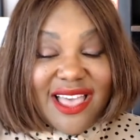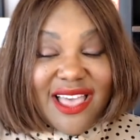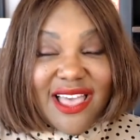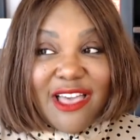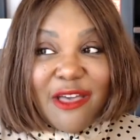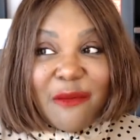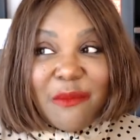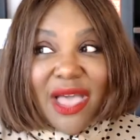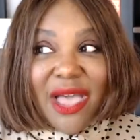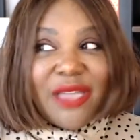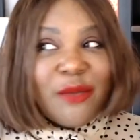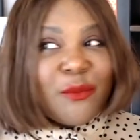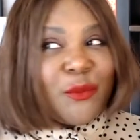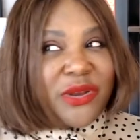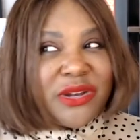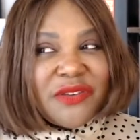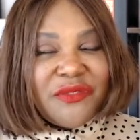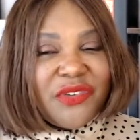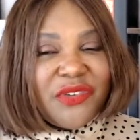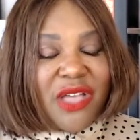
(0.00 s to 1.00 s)
I
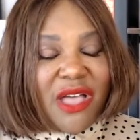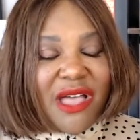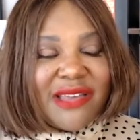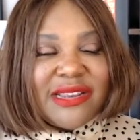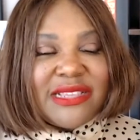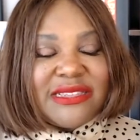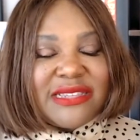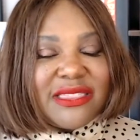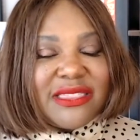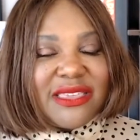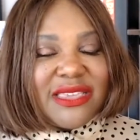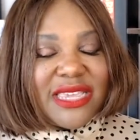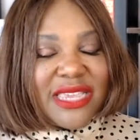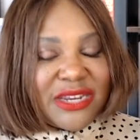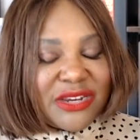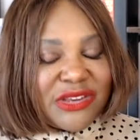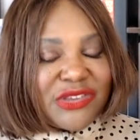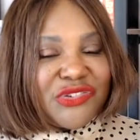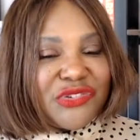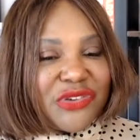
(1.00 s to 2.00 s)
wouldn't have gone into the
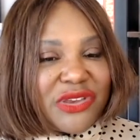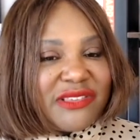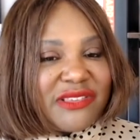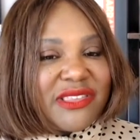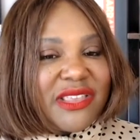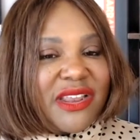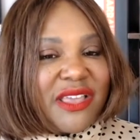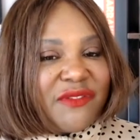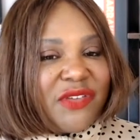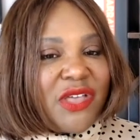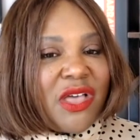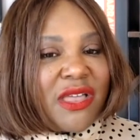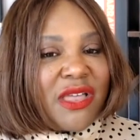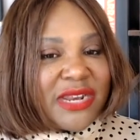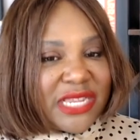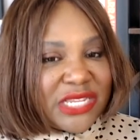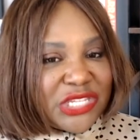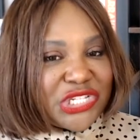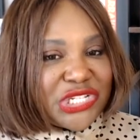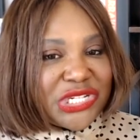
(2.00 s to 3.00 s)
industries that I've
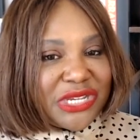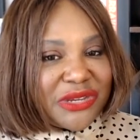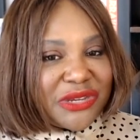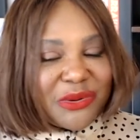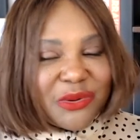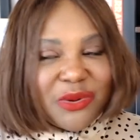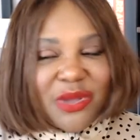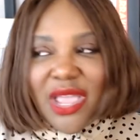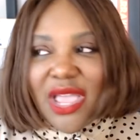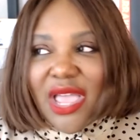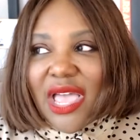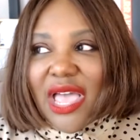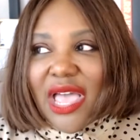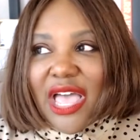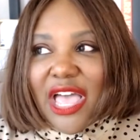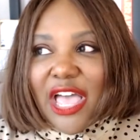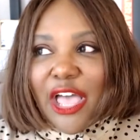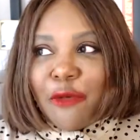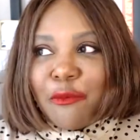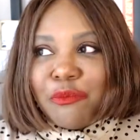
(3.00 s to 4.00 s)
gone into
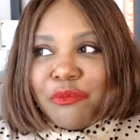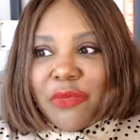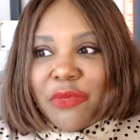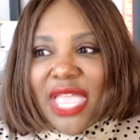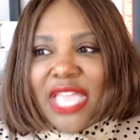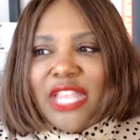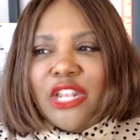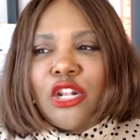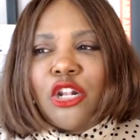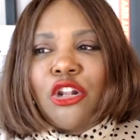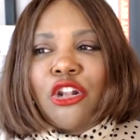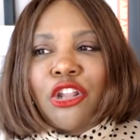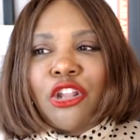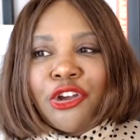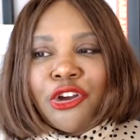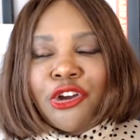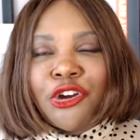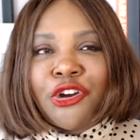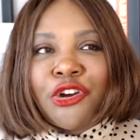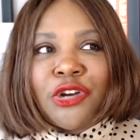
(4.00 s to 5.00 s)
and
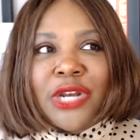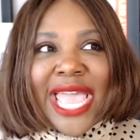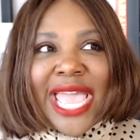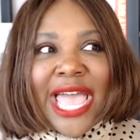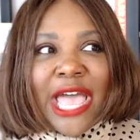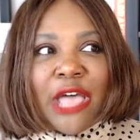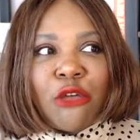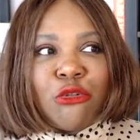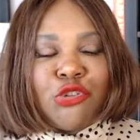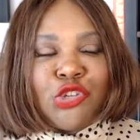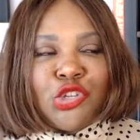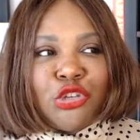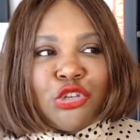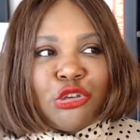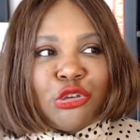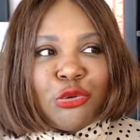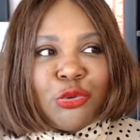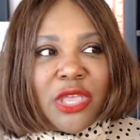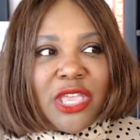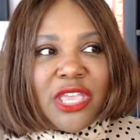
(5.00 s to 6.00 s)
learned how
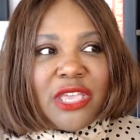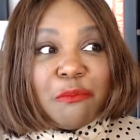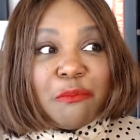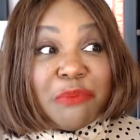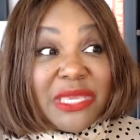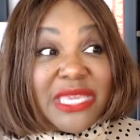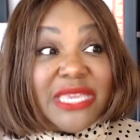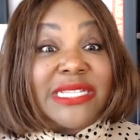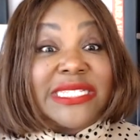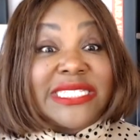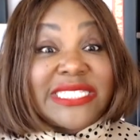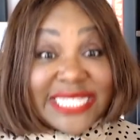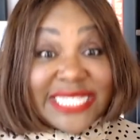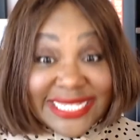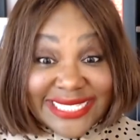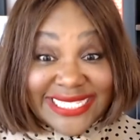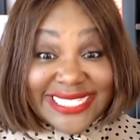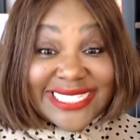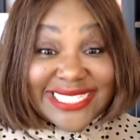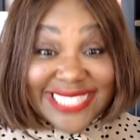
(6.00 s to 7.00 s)
to be a
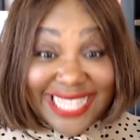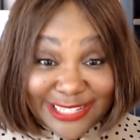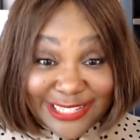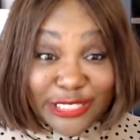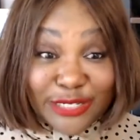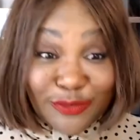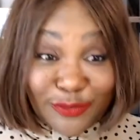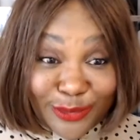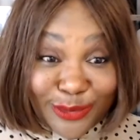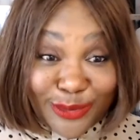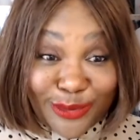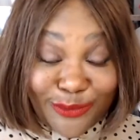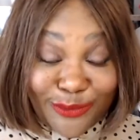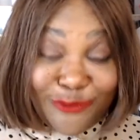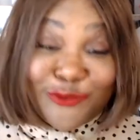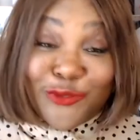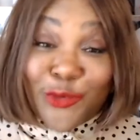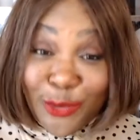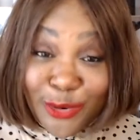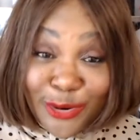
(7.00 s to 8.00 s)

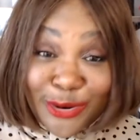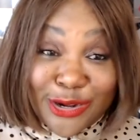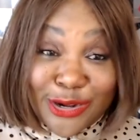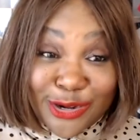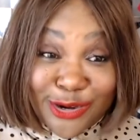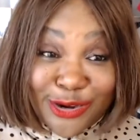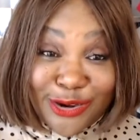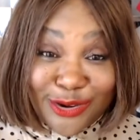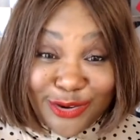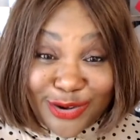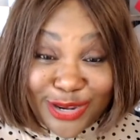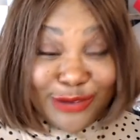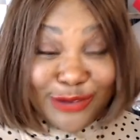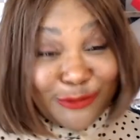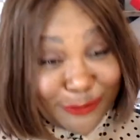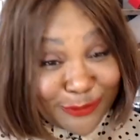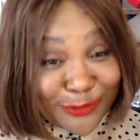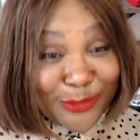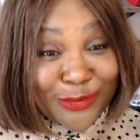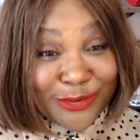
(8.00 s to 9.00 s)
successful foreigner
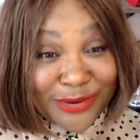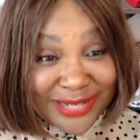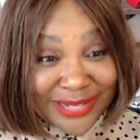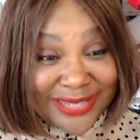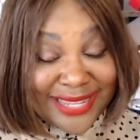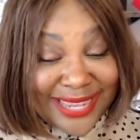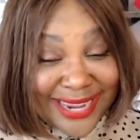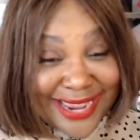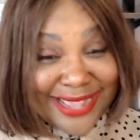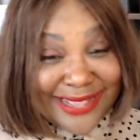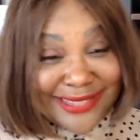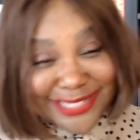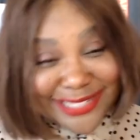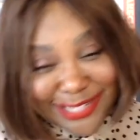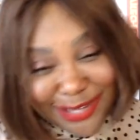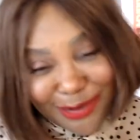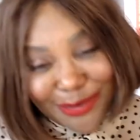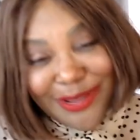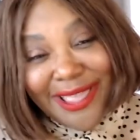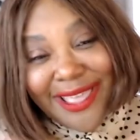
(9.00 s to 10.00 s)
in foreign land.
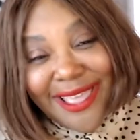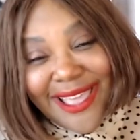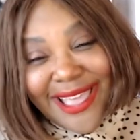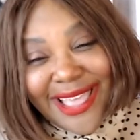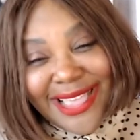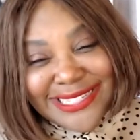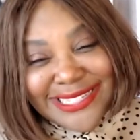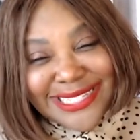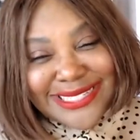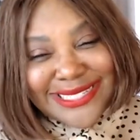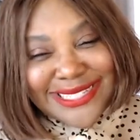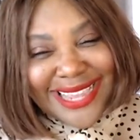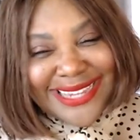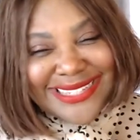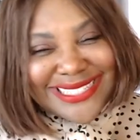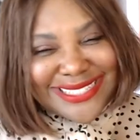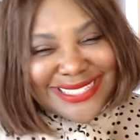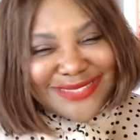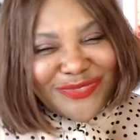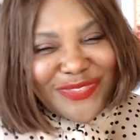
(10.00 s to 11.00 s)
So I
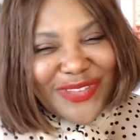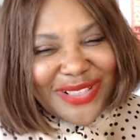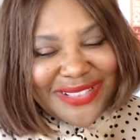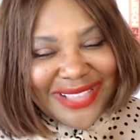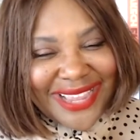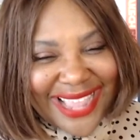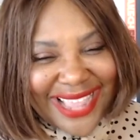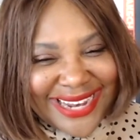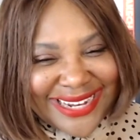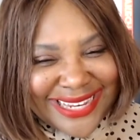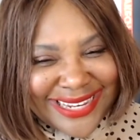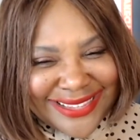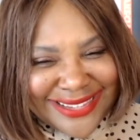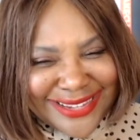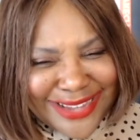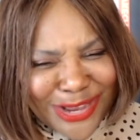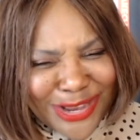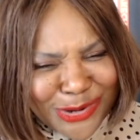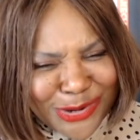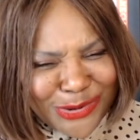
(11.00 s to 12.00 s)
just felt like I
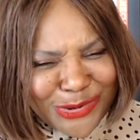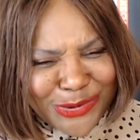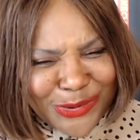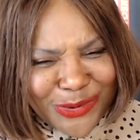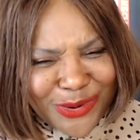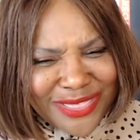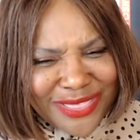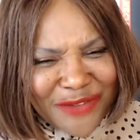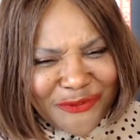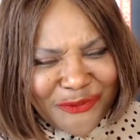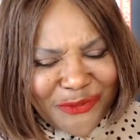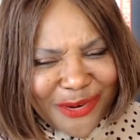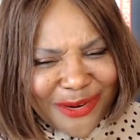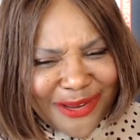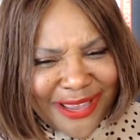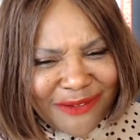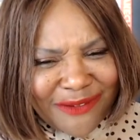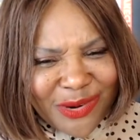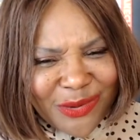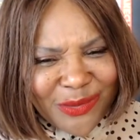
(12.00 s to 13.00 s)
needed to underscore that
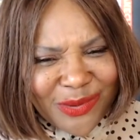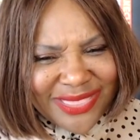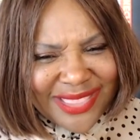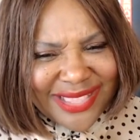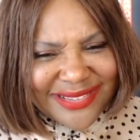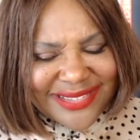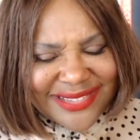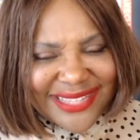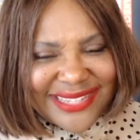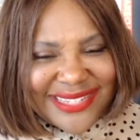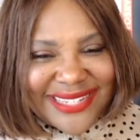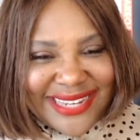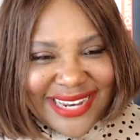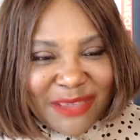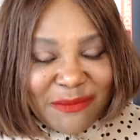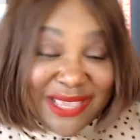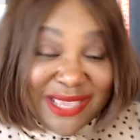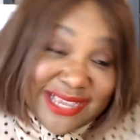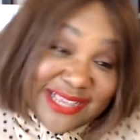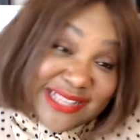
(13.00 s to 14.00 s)
for everyone that's
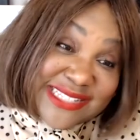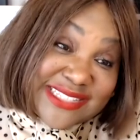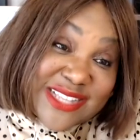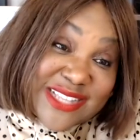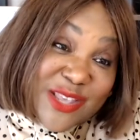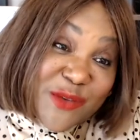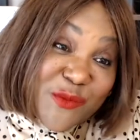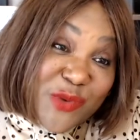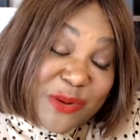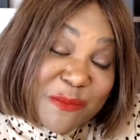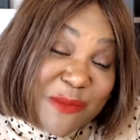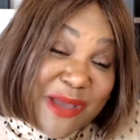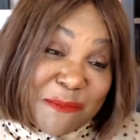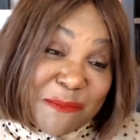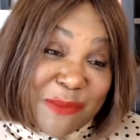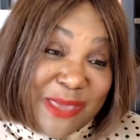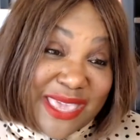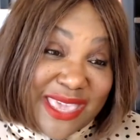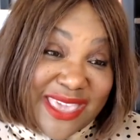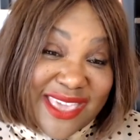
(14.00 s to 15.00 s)
listening, because someone
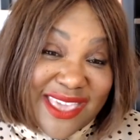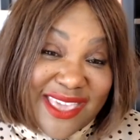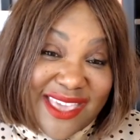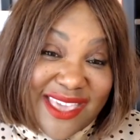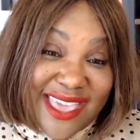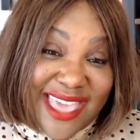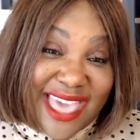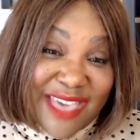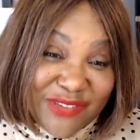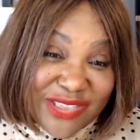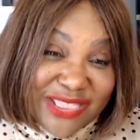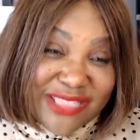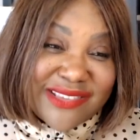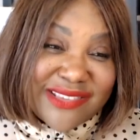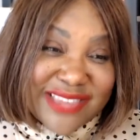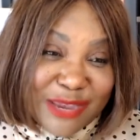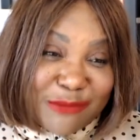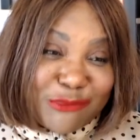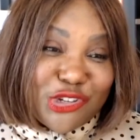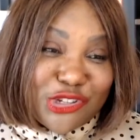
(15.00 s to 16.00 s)
might be having
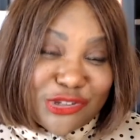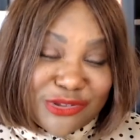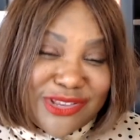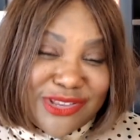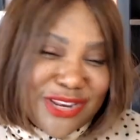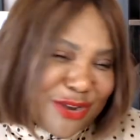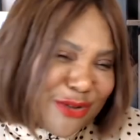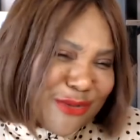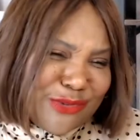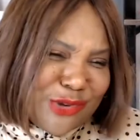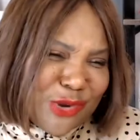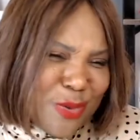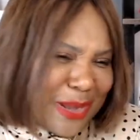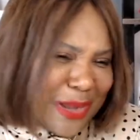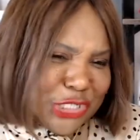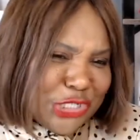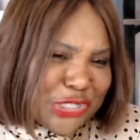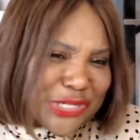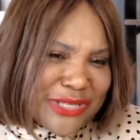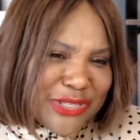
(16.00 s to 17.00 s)
the same, you know,
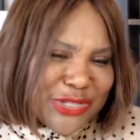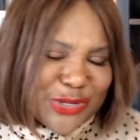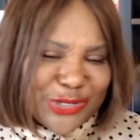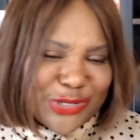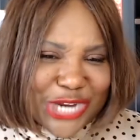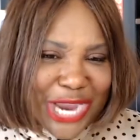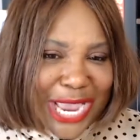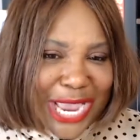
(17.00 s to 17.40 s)
questions or